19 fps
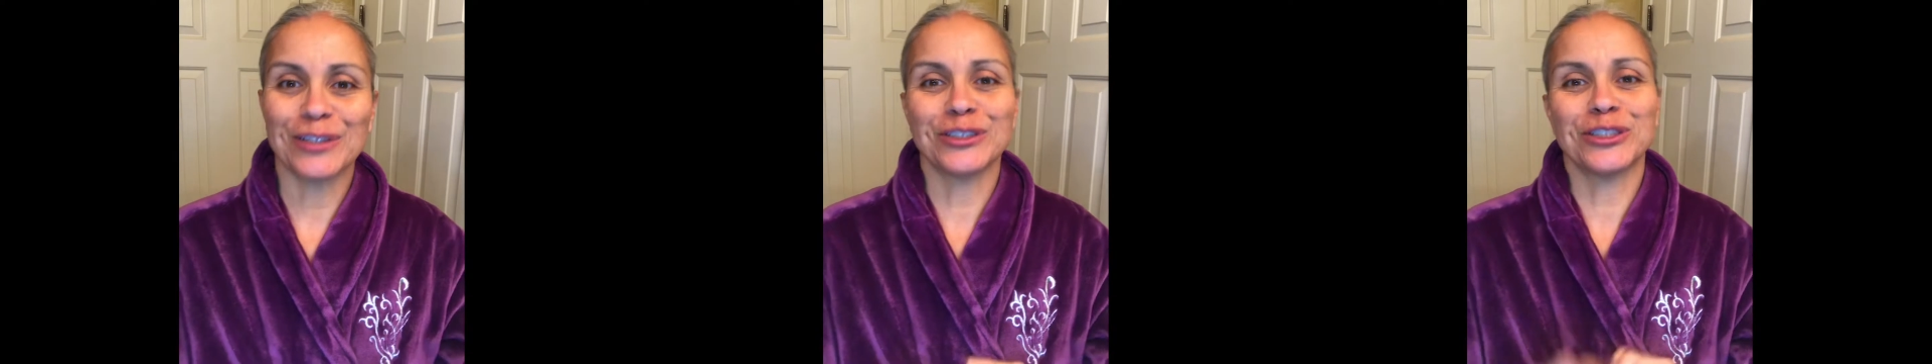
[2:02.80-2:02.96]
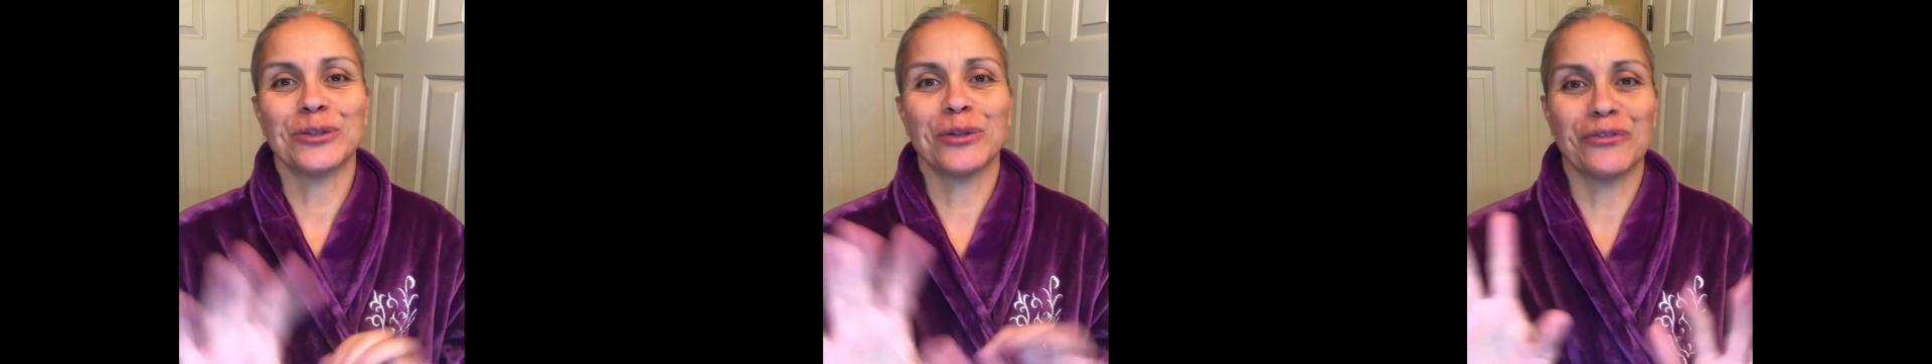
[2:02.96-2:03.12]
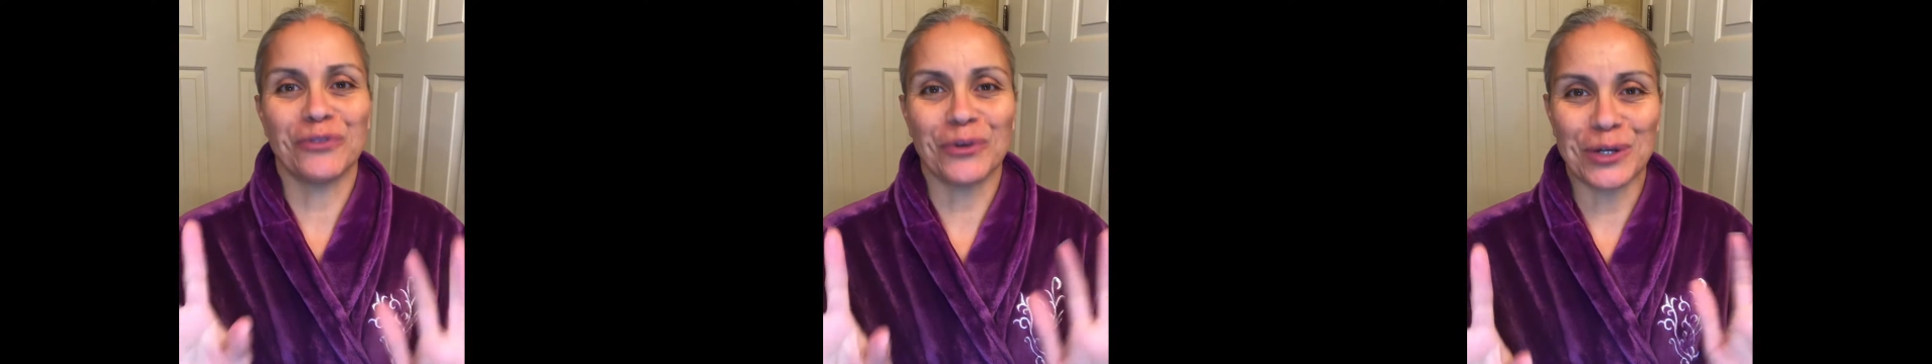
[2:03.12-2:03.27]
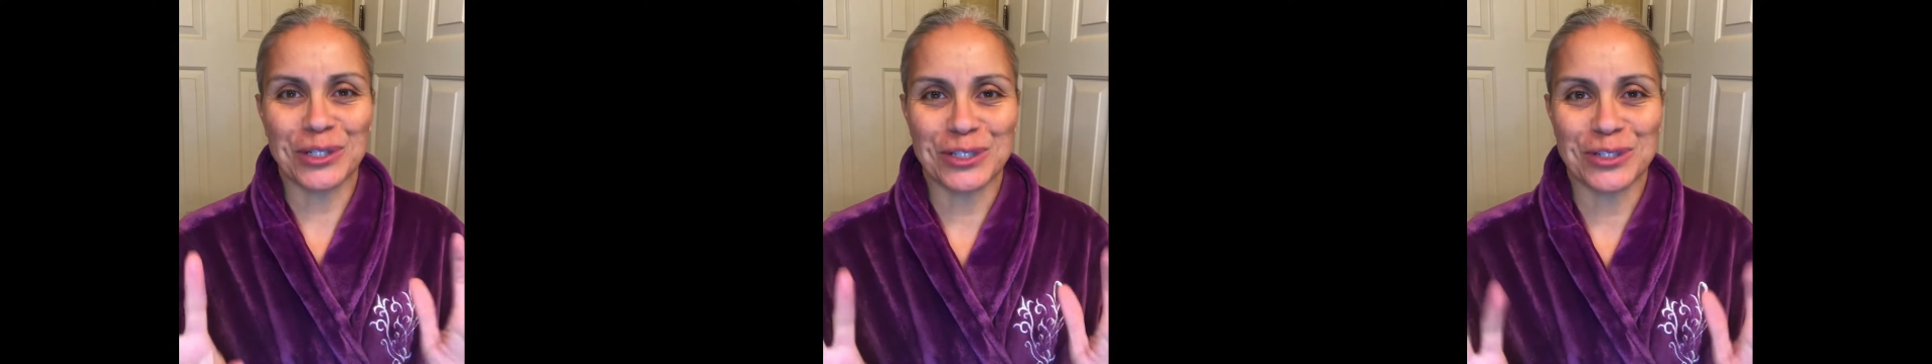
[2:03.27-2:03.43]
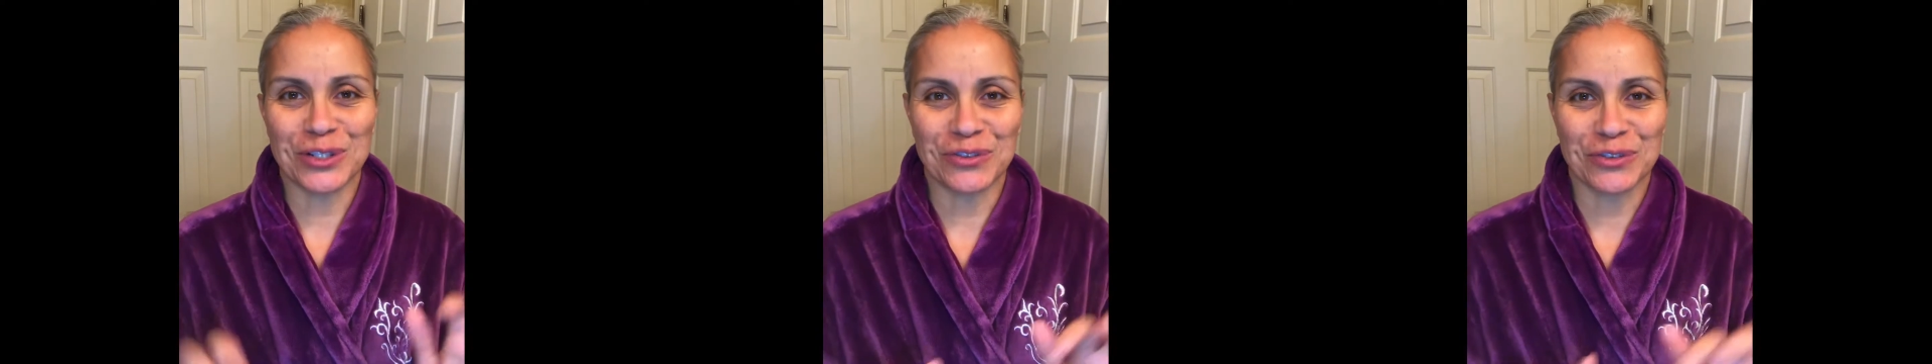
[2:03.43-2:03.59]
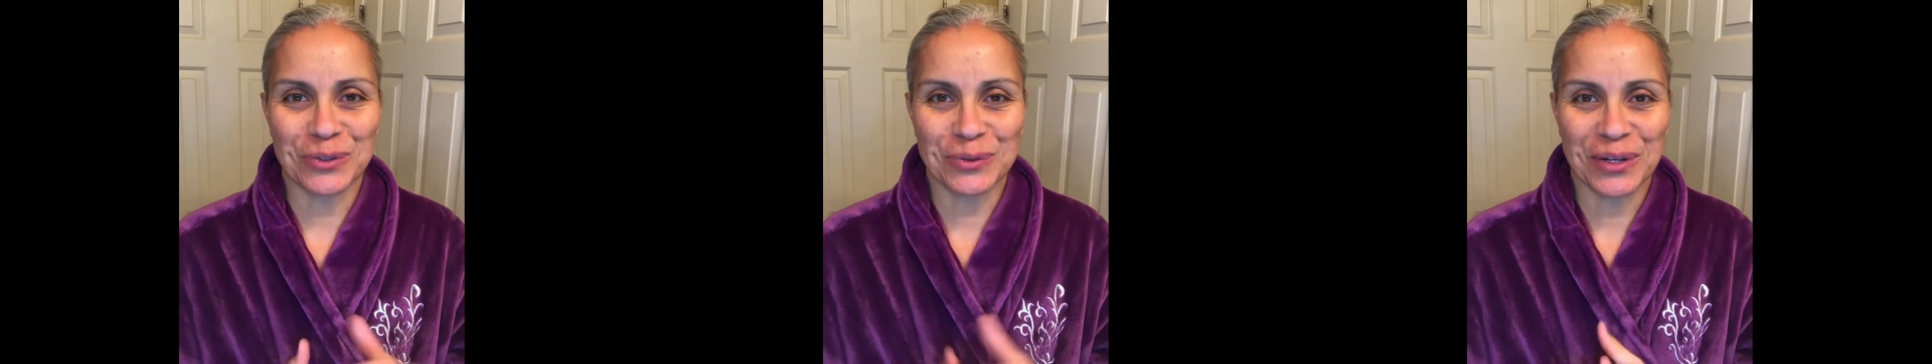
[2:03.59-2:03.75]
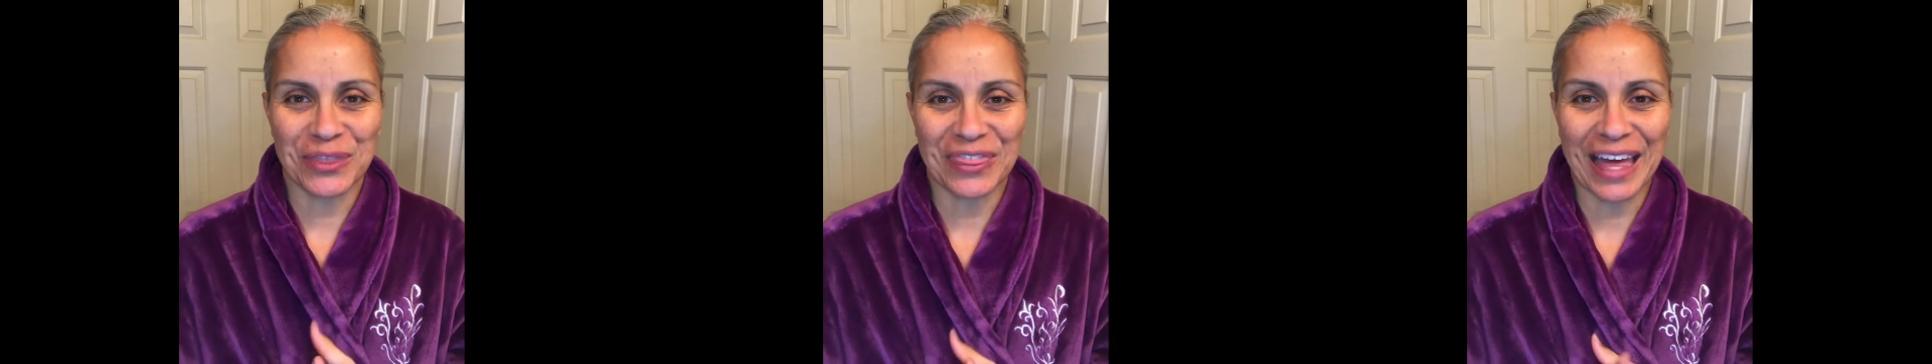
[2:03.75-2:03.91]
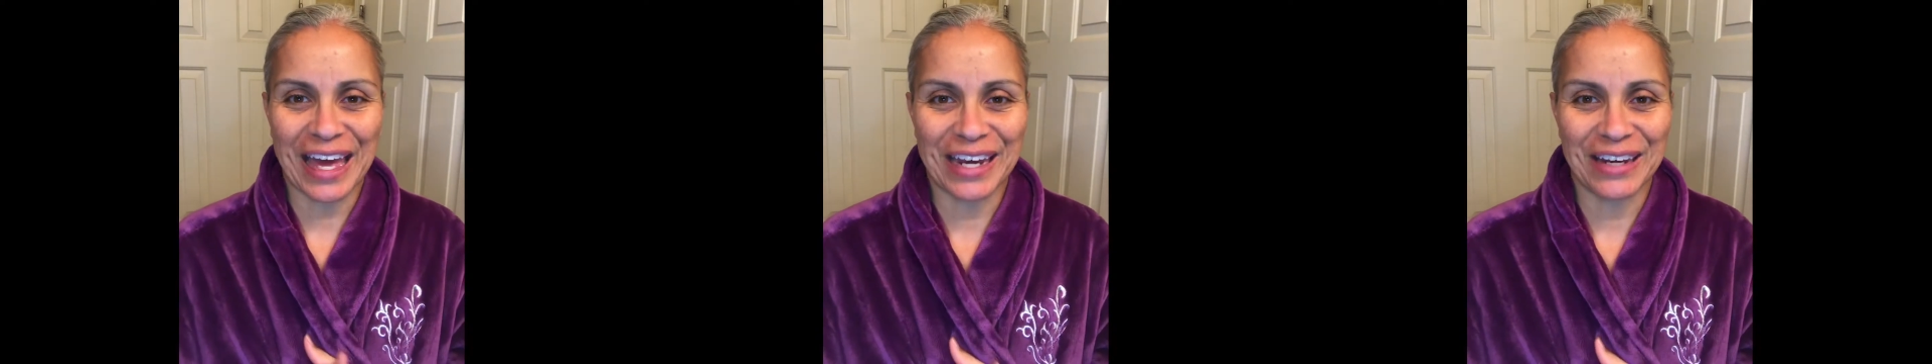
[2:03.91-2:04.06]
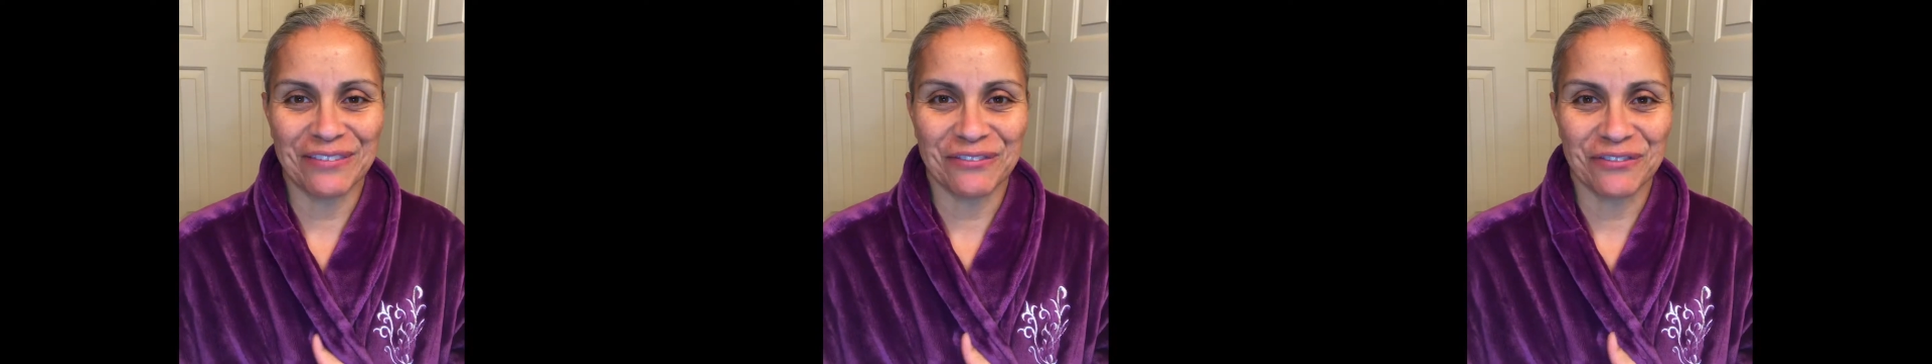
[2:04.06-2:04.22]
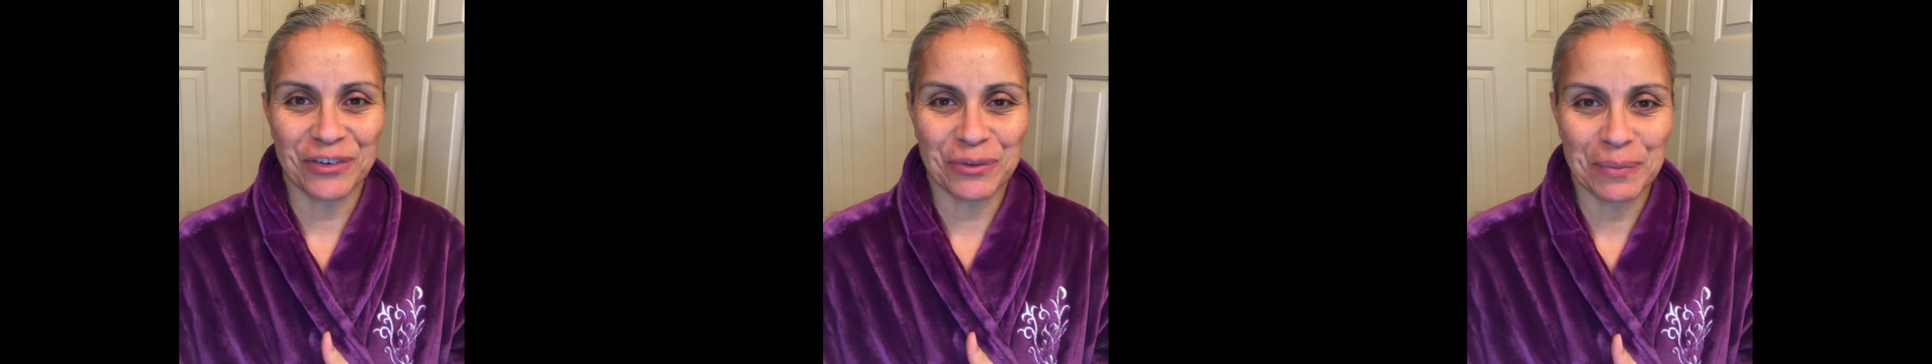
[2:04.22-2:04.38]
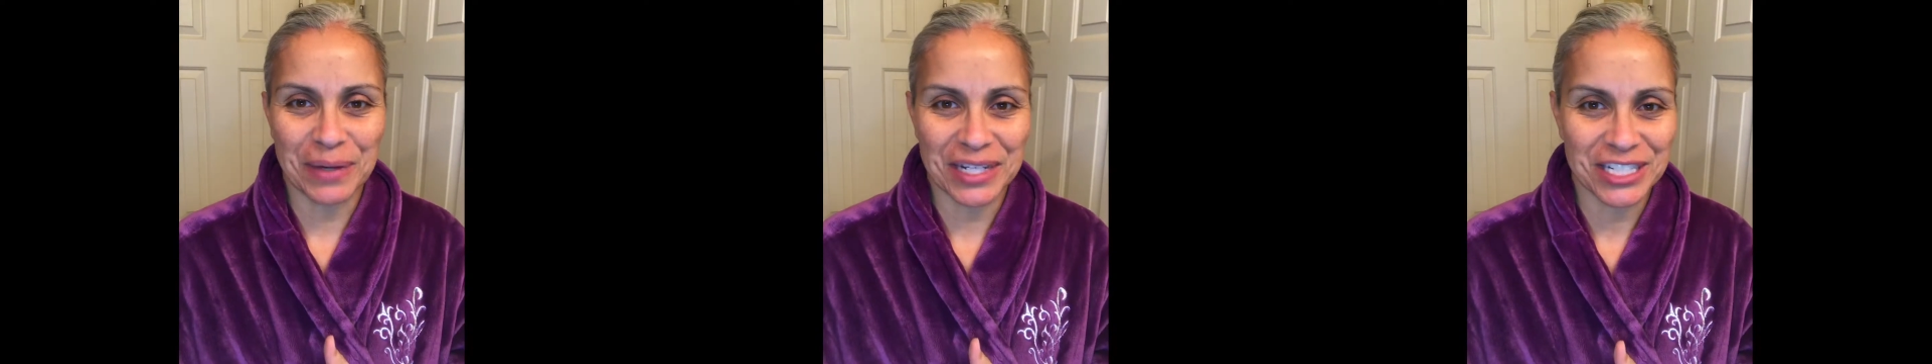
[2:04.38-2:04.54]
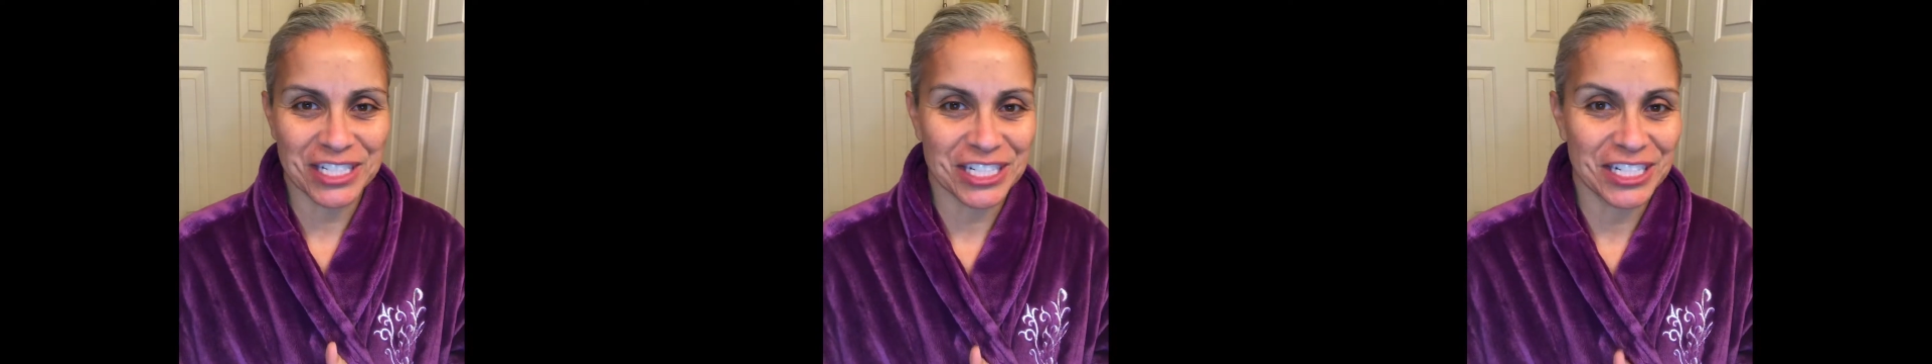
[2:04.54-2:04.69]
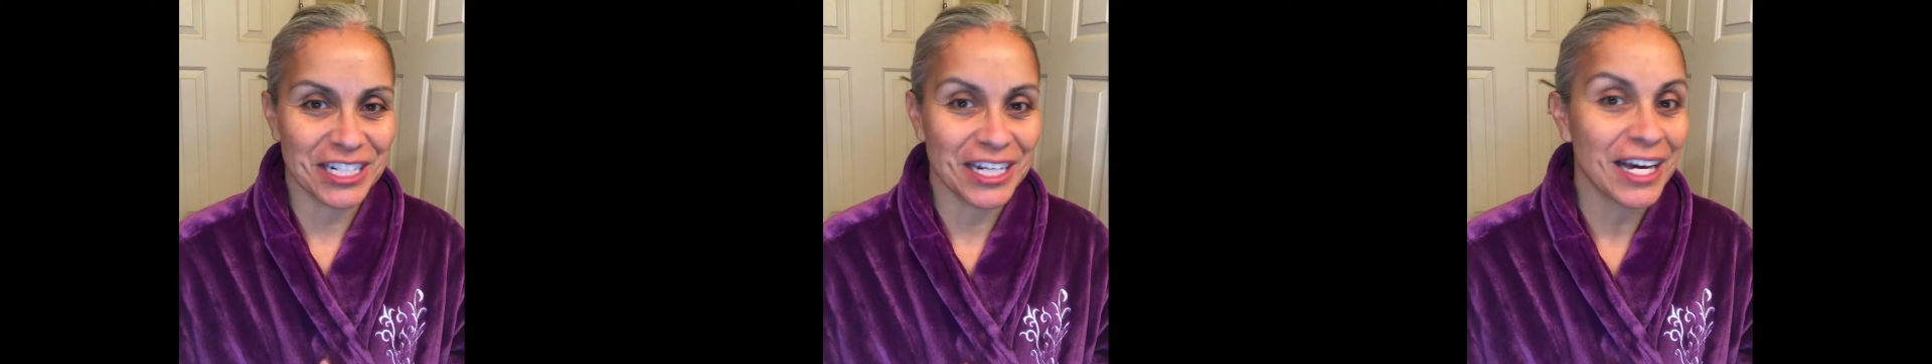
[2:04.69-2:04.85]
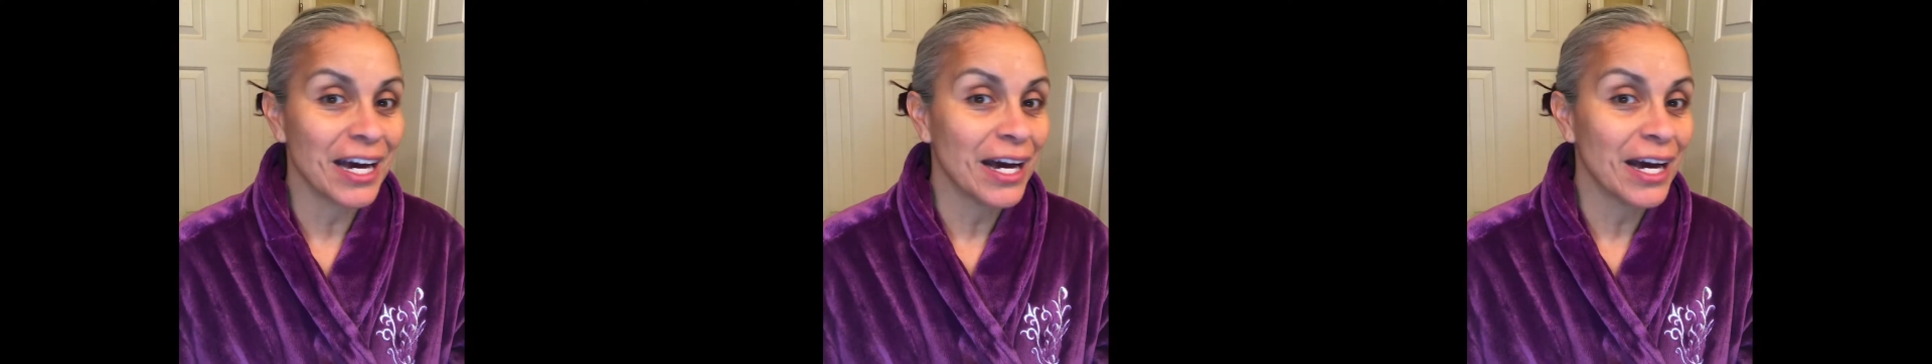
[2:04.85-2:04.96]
do a voiceover with that information.